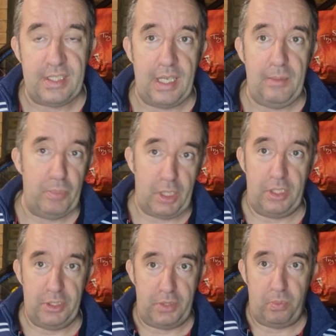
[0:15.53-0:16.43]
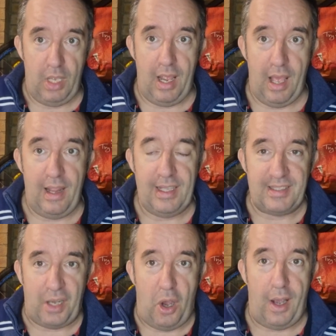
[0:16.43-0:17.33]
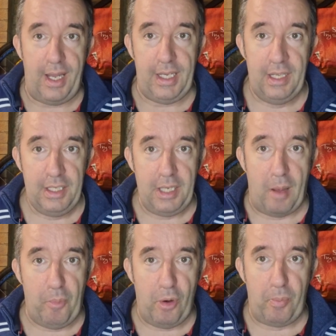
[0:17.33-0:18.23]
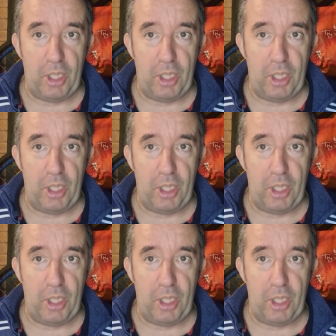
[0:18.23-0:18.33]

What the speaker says: thing because there's a high number of